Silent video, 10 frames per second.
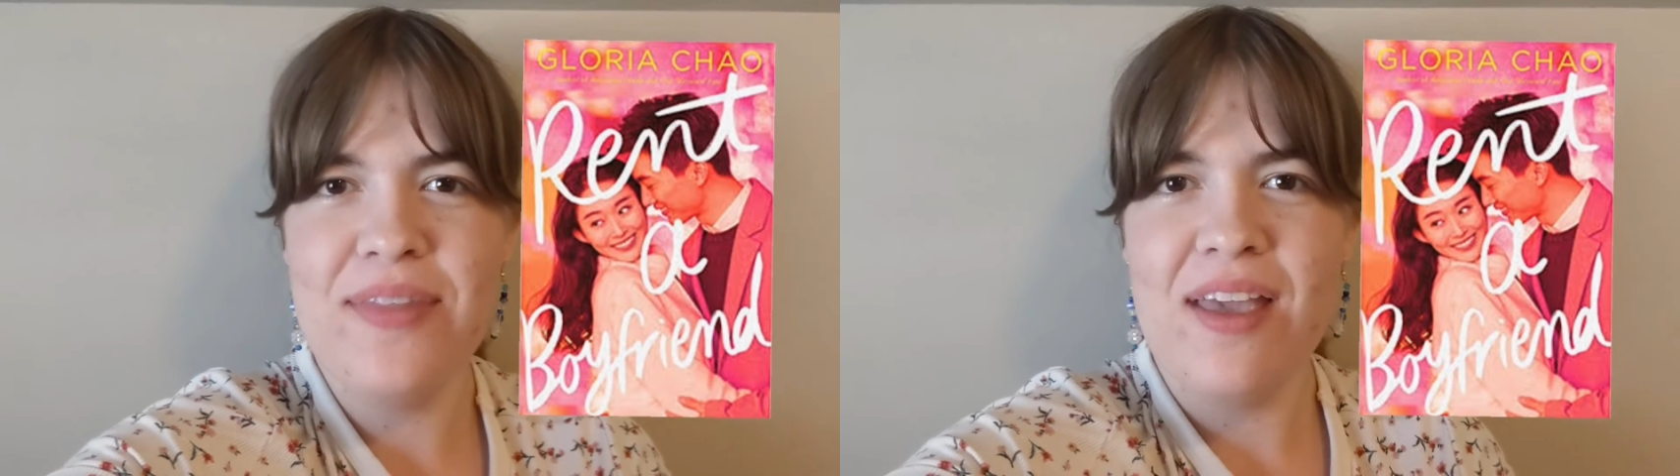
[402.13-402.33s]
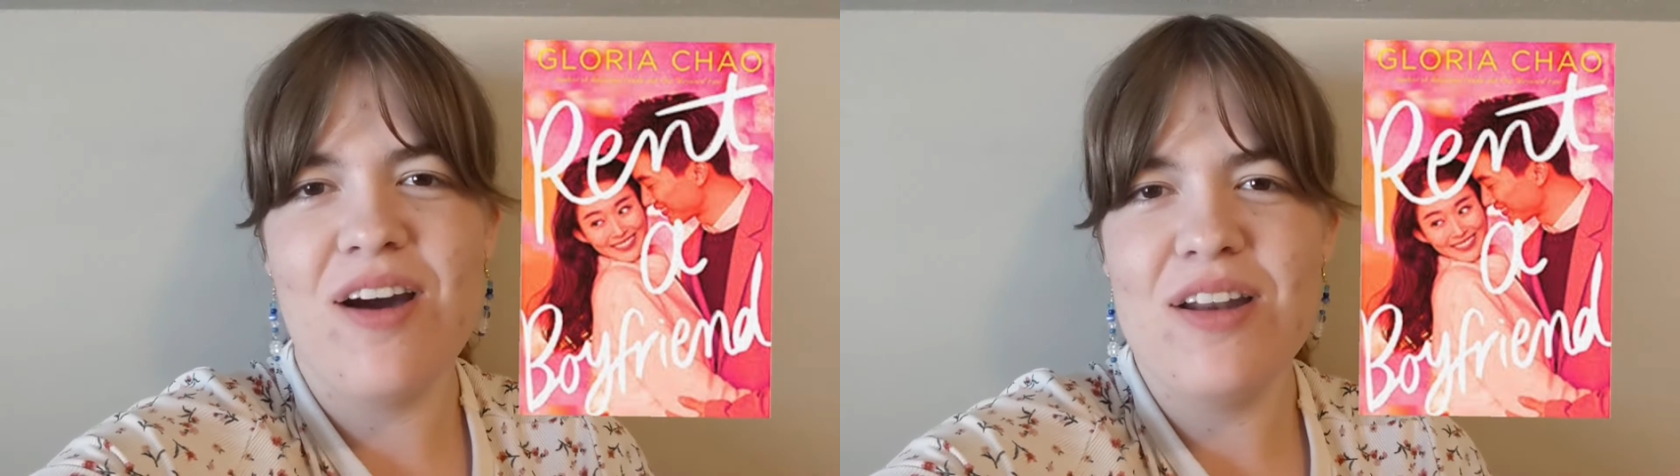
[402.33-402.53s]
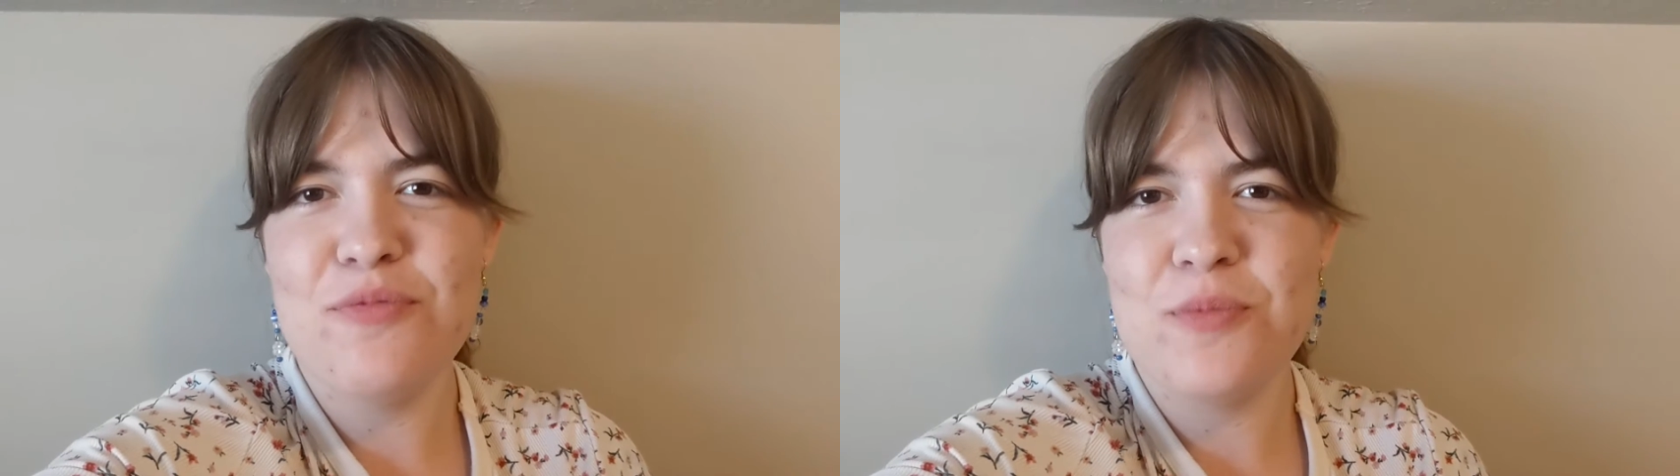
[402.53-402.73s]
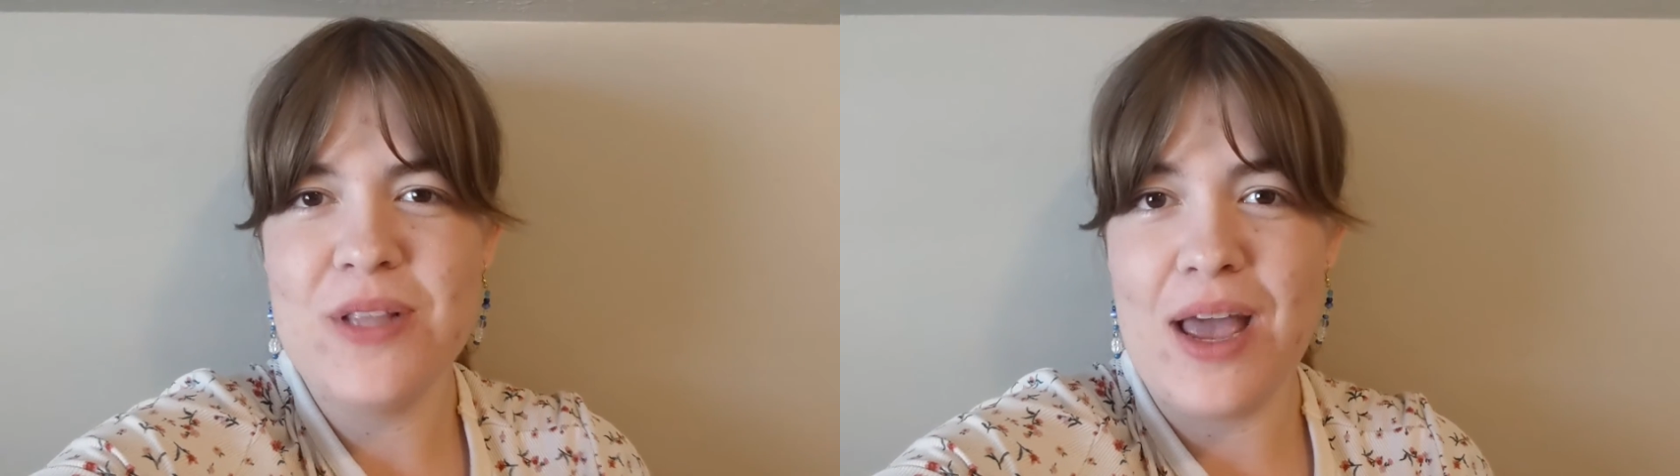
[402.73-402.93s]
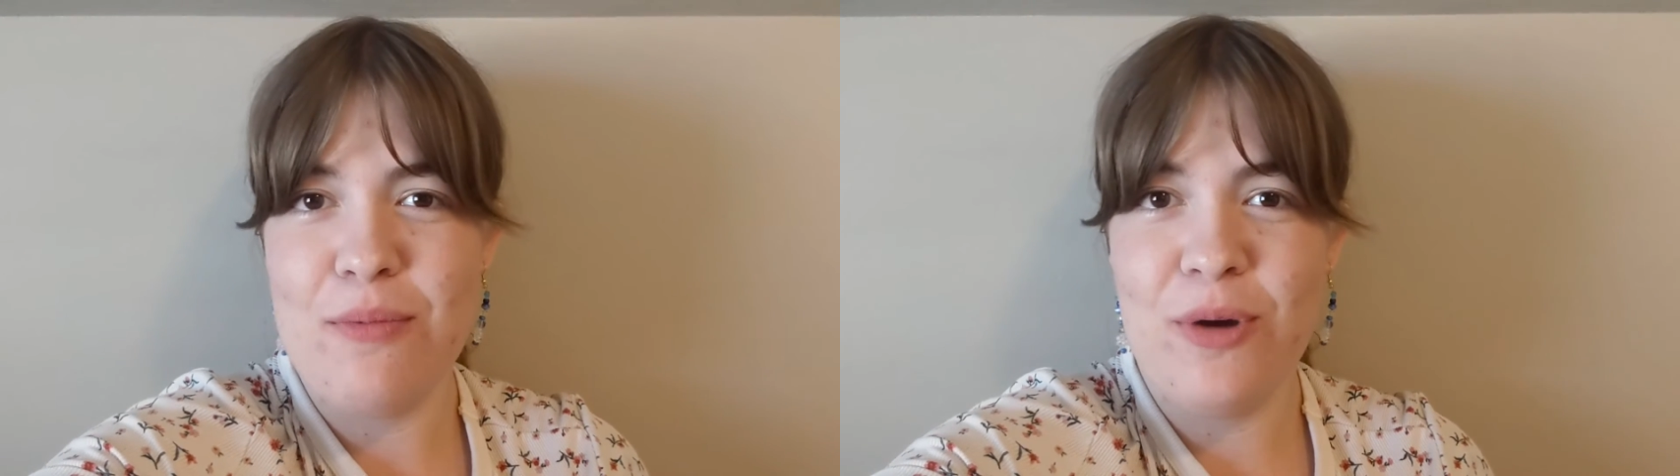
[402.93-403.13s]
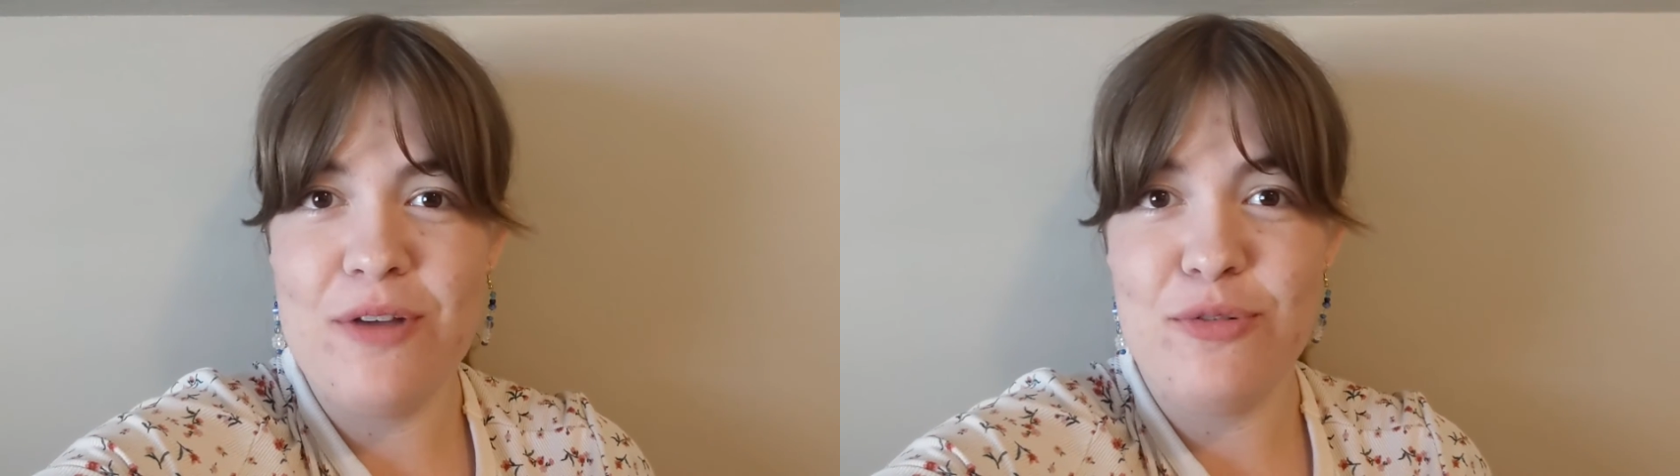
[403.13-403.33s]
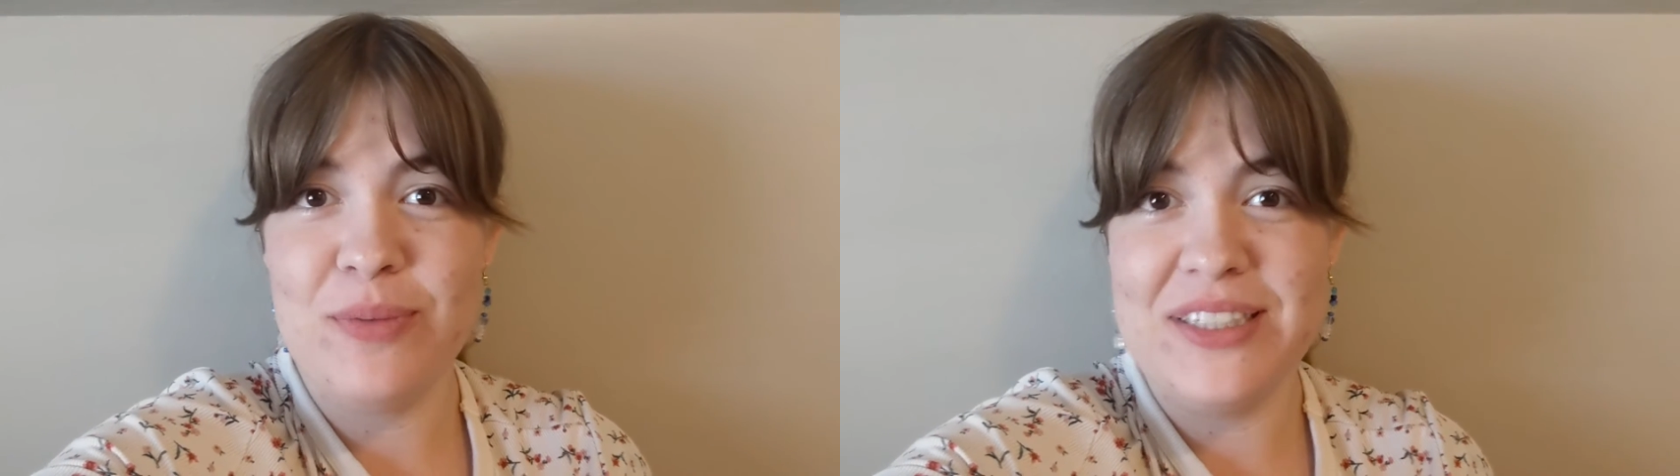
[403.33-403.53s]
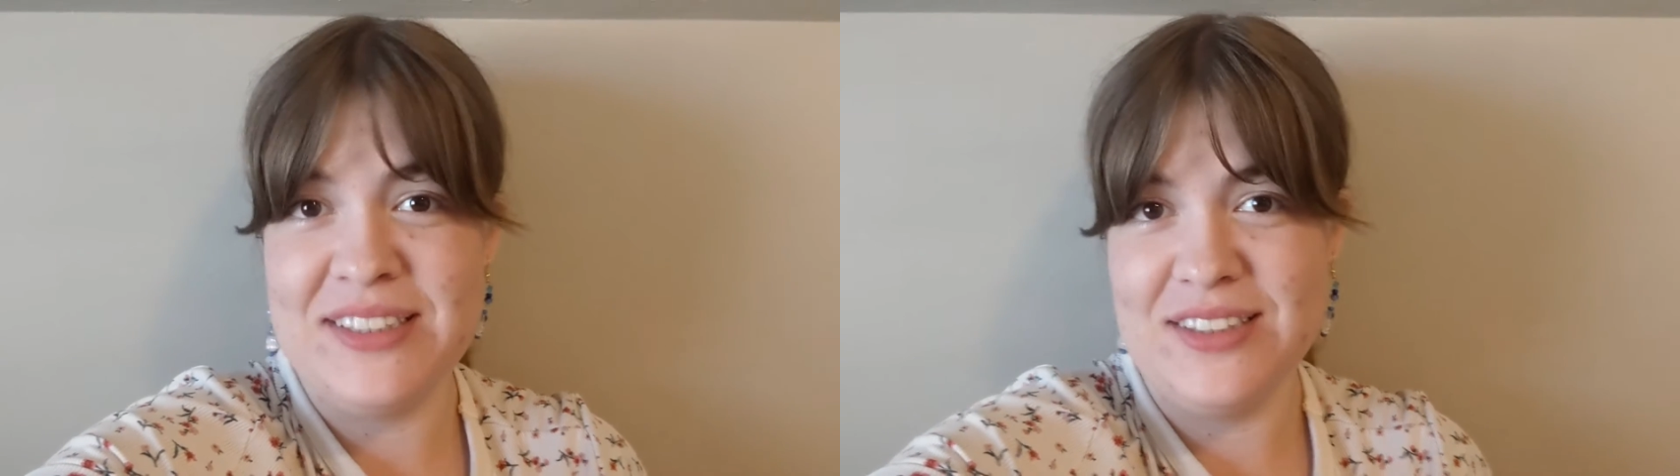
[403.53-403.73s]
I got it from the library for
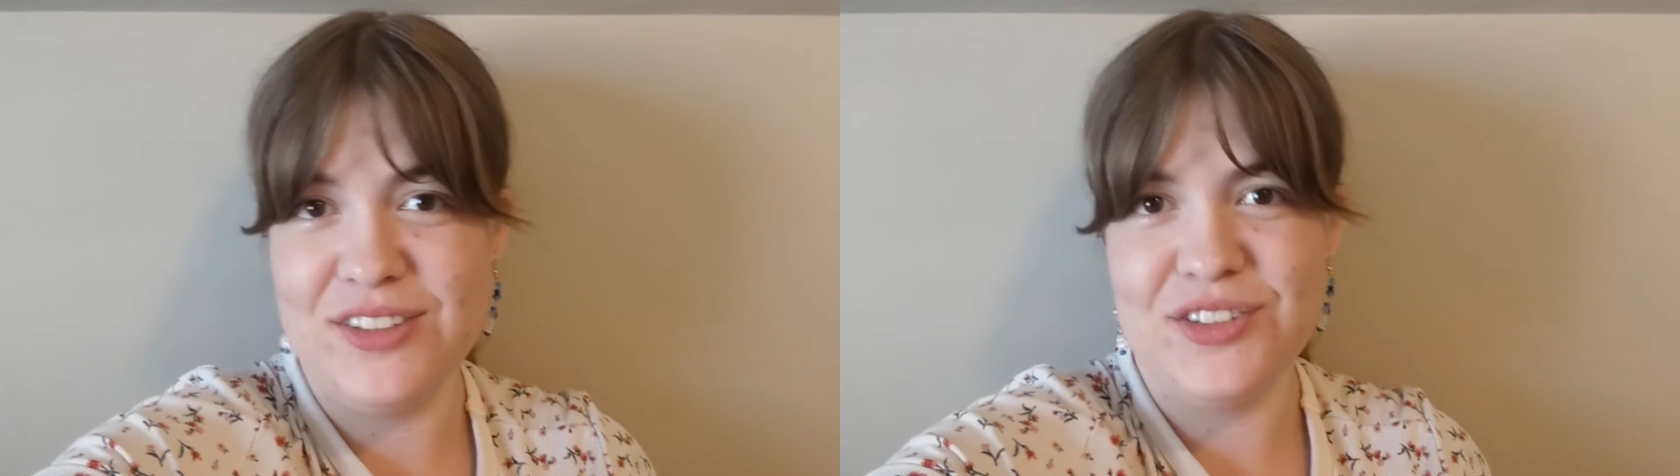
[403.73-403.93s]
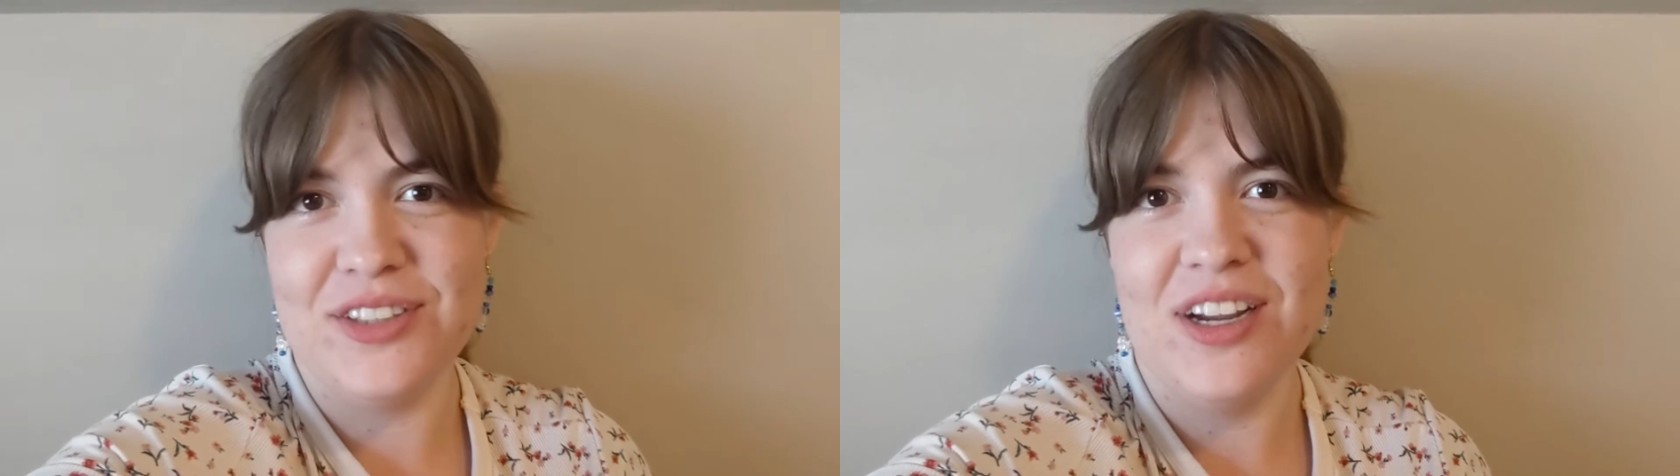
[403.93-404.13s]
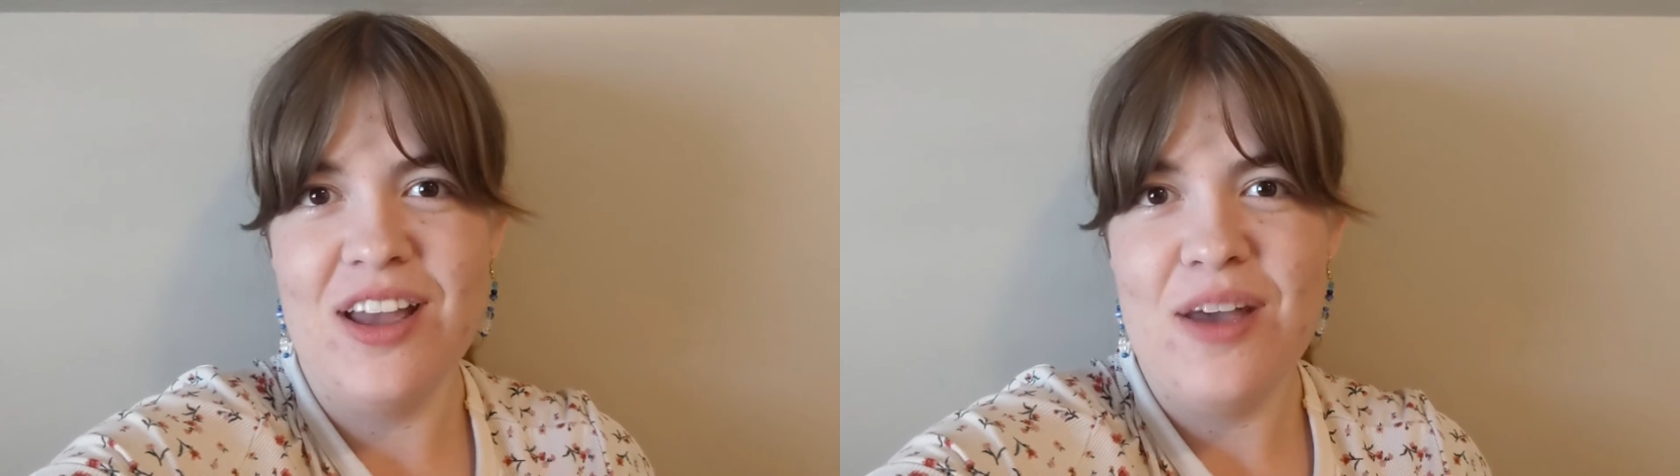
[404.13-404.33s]
my sister